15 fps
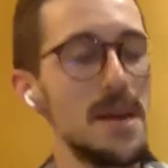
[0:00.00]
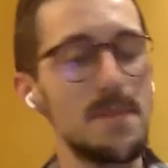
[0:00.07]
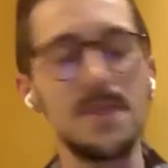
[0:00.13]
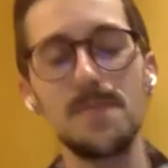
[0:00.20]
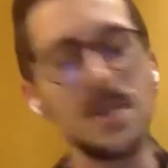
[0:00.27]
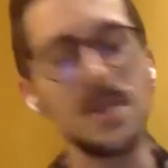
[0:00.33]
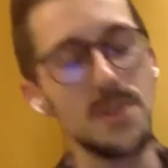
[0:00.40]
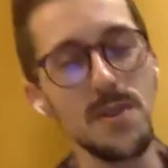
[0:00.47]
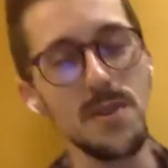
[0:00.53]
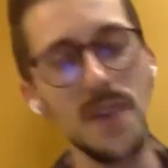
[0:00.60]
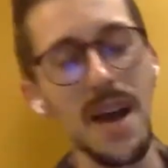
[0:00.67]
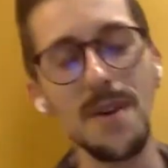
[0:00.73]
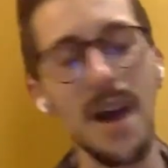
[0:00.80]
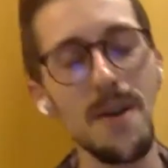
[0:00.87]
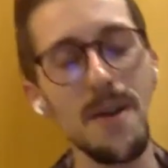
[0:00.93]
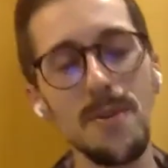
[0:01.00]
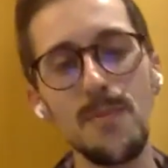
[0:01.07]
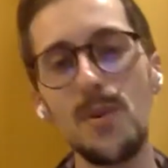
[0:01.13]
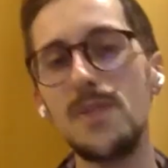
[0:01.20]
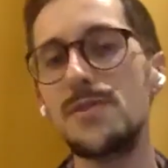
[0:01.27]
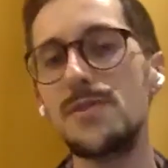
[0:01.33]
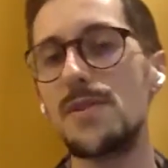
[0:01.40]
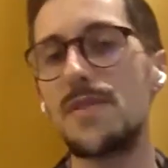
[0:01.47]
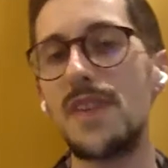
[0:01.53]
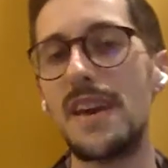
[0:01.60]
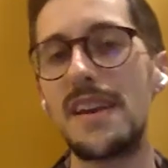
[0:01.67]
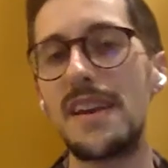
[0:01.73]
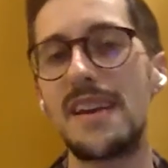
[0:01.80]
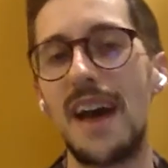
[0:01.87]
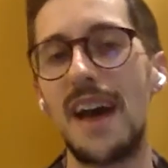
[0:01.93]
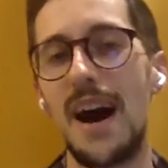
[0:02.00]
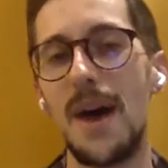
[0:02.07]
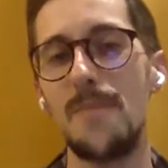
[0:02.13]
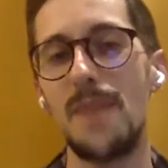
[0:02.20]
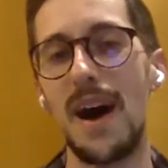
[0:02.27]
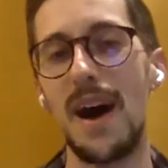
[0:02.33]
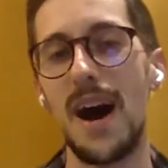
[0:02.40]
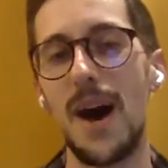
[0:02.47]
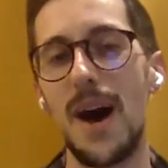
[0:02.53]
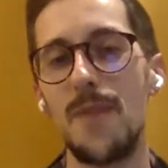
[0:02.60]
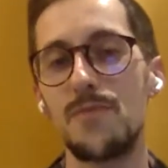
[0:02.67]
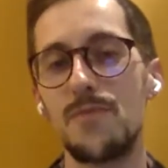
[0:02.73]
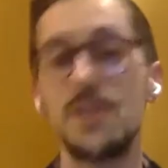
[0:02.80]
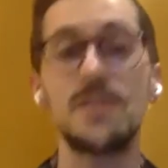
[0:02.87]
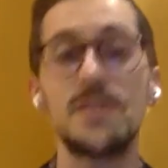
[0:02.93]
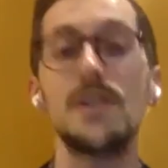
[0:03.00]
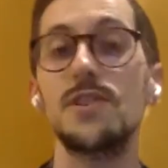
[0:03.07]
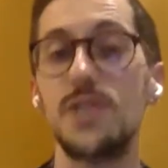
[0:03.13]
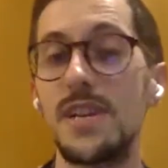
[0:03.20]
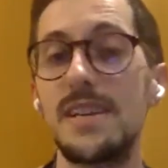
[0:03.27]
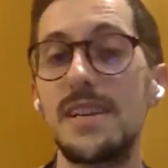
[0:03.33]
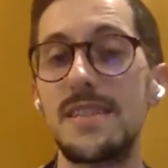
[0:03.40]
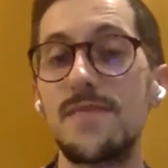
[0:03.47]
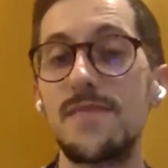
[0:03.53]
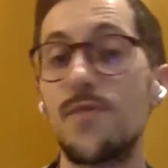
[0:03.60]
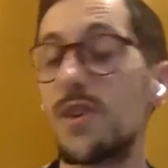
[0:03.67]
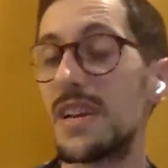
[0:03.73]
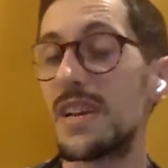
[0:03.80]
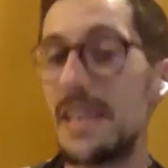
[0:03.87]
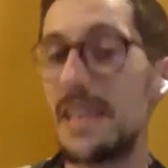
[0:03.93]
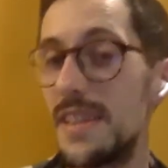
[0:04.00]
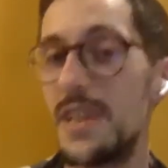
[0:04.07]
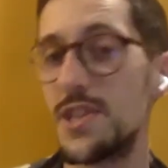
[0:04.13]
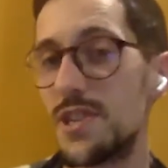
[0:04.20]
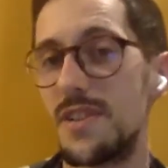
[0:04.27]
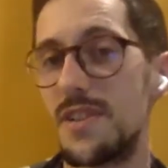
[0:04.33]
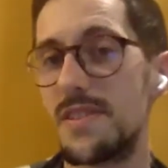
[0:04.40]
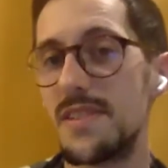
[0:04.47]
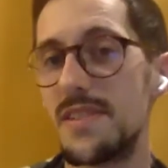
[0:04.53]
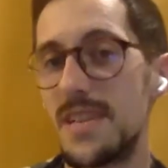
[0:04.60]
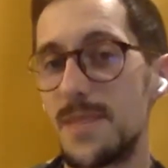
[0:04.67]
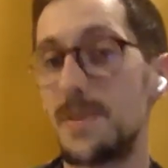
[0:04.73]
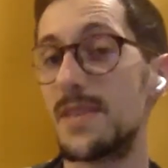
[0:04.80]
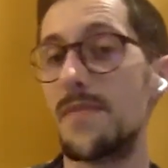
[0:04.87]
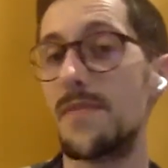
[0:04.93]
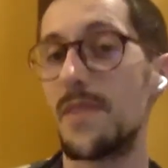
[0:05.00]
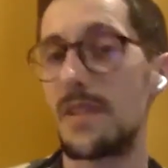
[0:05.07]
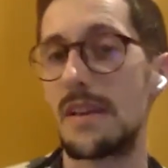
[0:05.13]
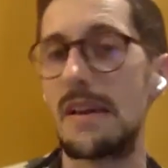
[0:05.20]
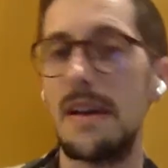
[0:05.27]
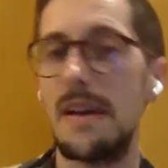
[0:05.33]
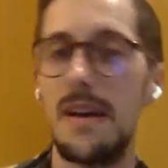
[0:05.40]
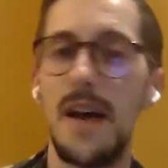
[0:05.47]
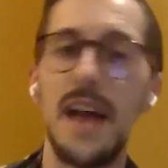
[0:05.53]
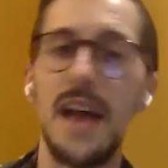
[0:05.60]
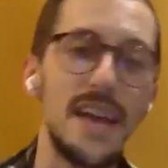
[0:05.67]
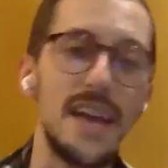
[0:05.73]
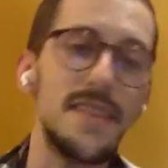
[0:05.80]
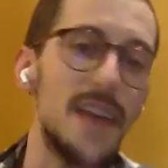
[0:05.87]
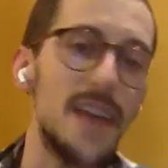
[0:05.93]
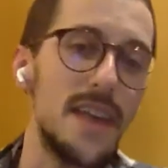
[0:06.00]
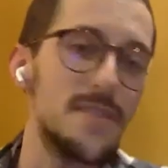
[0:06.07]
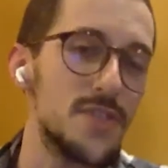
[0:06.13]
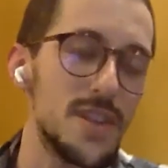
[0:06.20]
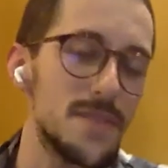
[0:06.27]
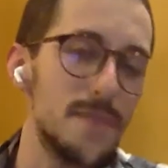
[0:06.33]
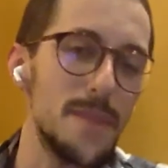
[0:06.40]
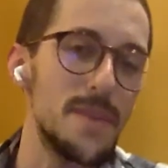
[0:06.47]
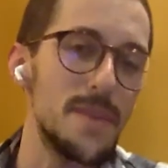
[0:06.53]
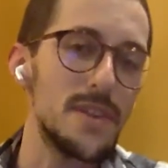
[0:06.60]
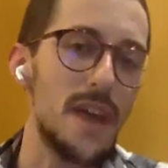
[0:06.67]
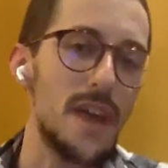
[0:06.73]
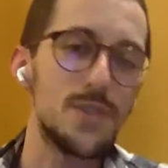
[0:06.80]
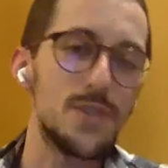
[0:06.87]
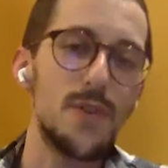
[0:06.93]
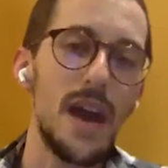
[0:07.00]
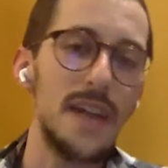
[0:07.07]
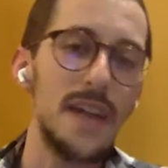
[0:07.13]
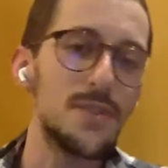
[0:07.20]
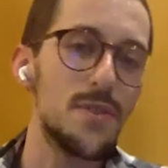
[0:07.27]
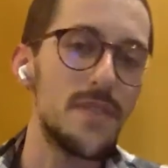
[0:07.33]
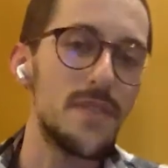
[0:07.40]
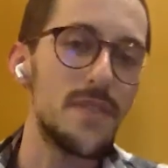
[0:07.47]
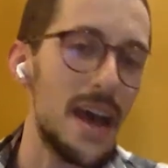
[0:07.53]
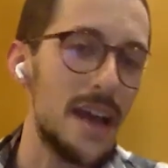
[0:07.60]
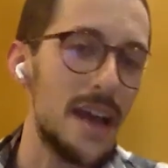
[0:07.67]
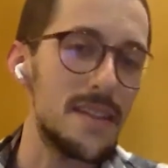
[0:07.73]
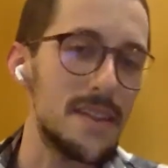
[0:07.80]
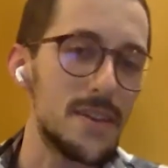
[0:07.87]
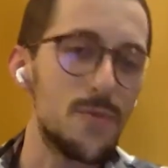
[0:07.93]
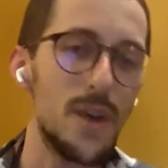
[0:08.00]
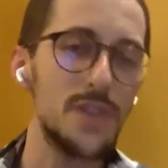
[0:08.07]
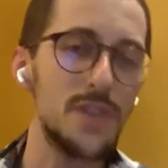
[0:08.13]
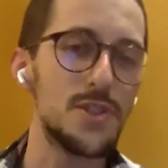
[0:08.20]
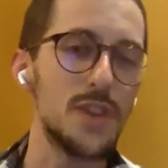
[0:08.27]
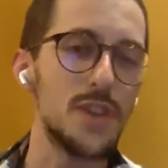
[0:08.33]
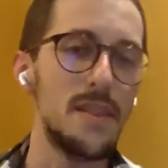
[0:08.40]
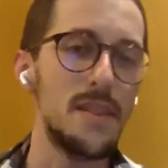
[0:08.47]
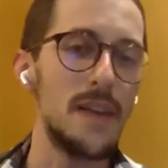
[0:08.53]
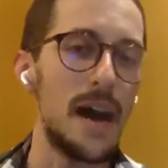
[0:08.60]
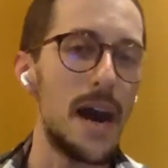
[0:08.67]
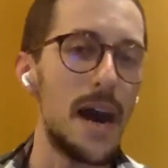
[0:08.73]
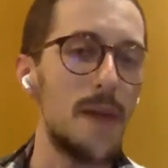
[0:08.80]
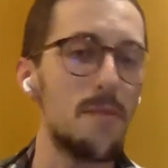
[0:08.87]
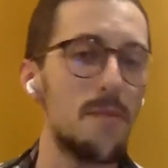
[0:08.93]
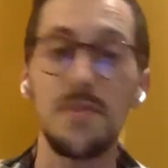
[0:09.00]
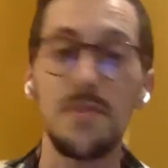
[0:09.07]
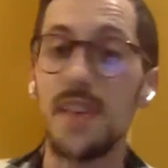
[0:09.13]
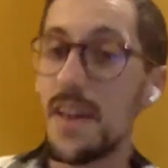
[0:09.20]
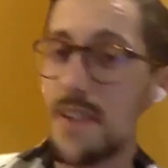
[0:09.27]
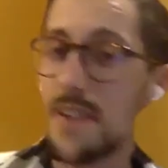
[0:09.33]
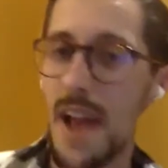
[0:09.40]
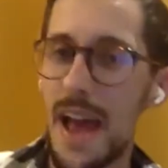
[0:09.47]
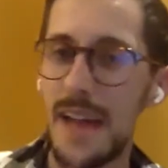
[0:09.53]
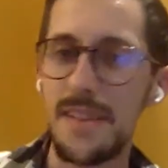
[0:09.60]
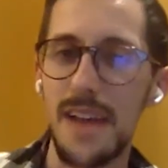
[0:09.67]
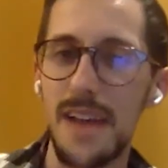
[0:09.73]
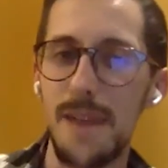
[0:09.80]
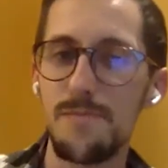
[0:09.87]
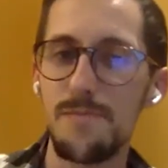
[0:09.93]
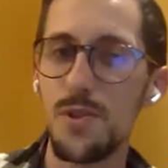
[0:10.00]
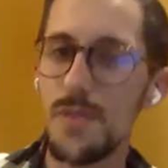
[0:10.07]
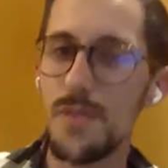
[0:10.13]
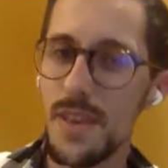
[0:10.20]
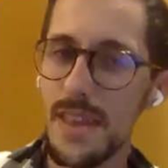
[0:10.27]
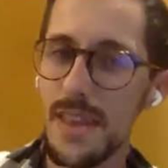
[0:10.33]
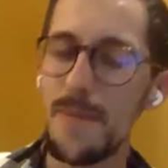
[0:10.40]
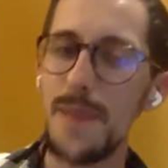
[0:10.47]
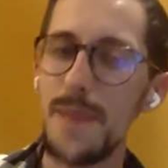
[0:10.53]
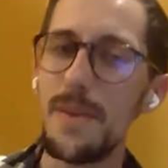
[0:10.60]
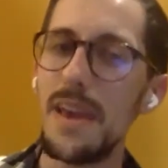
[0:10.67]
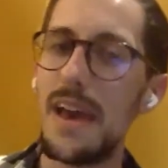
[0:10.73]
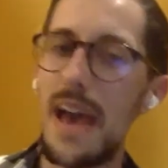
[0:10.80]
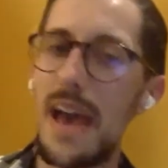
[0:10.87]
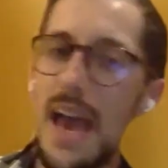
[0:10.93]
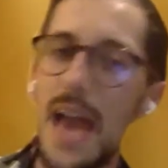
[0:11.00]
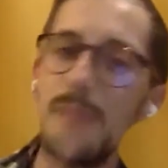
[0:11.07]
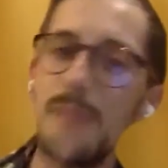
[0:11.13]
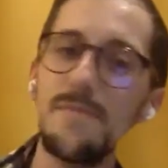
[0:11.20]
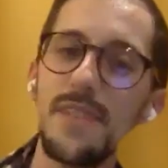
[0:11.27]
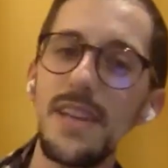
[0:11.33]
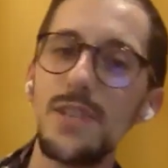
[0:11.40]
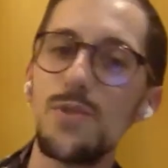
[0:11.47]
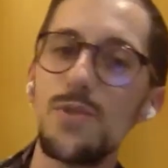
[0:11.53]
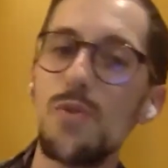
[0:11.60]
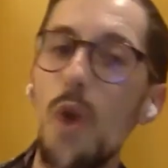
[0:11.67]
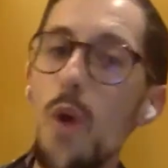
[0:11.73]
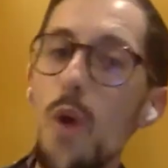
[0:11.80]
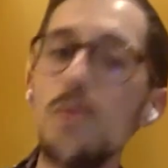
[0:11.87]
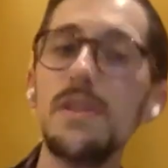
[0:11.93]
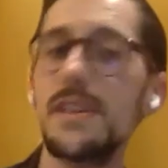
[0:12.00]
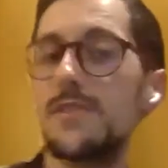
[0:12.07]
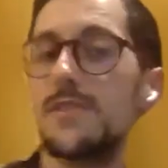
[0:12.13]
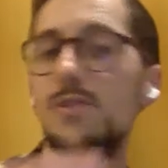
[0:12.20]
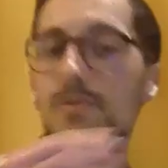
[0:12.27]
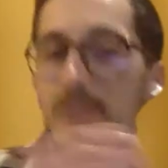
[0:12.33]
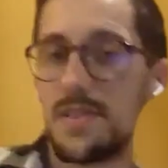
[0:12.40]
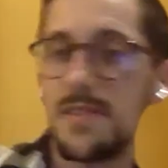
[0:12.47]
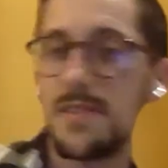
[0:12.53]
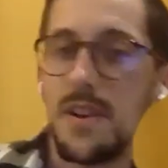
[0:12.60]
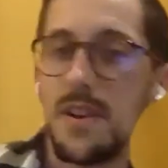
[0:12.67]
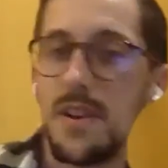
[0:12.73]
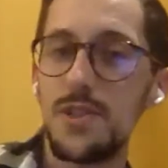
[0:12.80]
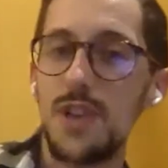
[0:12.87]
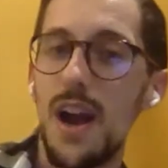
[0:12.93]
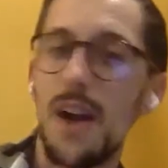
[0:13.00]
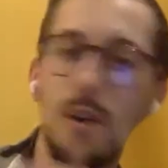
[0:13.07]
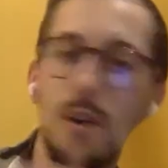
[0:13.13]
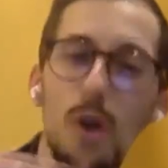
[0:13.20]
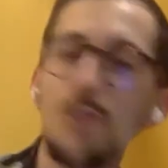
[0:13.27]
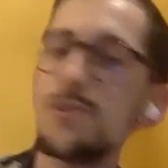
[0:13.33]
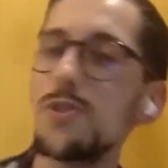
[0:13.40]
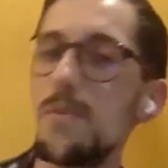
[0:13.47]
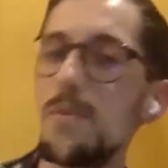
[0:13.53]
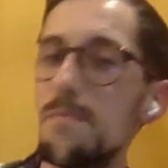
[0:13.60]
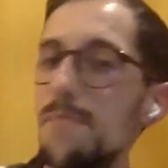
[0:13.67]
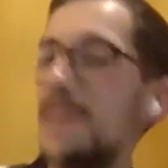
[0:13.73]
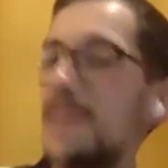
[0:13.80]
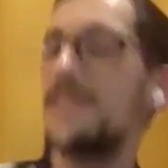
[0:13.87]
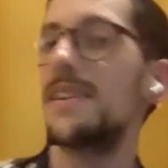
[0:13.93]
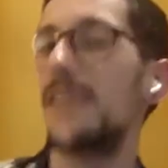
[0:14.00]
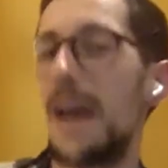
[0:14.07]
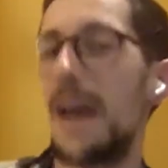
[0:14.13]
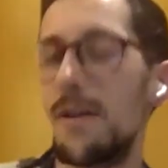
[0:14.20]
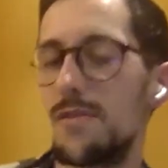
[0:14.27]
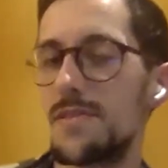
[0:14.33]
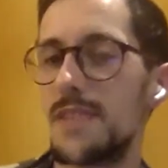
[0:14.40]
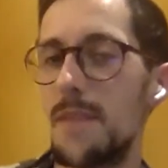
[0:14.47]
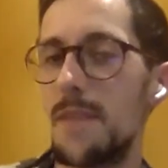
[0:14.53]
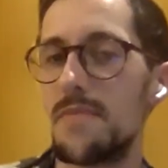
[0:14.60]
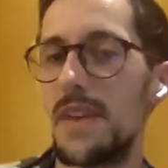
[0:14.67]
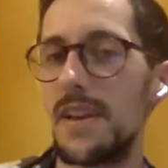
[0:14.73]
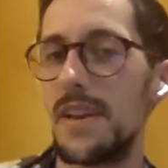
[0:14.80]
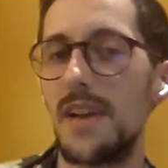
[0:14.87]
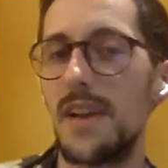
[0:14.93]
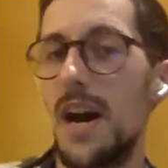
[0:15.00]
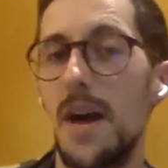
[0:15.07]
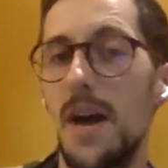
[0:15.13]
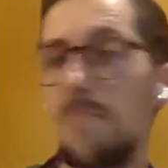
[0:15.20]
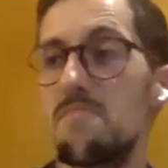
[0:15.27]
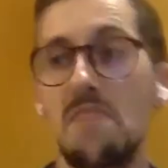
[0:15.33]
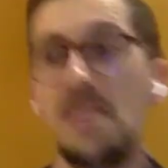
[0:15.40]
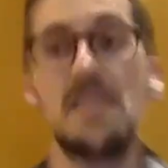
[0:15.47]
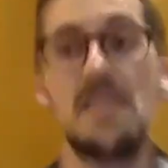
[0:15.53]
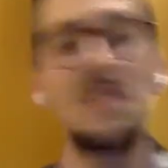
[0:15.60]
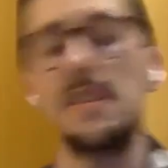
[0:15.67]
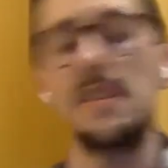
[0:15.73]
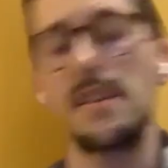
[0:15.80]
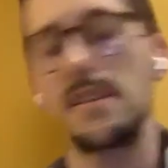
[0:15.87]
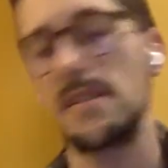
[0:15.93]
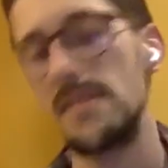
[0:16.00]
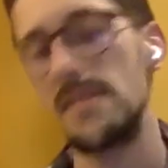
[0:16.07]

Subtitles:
But how important do you think research is for clinicians specifically? And just maybe to add to that question, on the other hand, do you think that maybe MDs who only do research are also missing out on something in the clinic?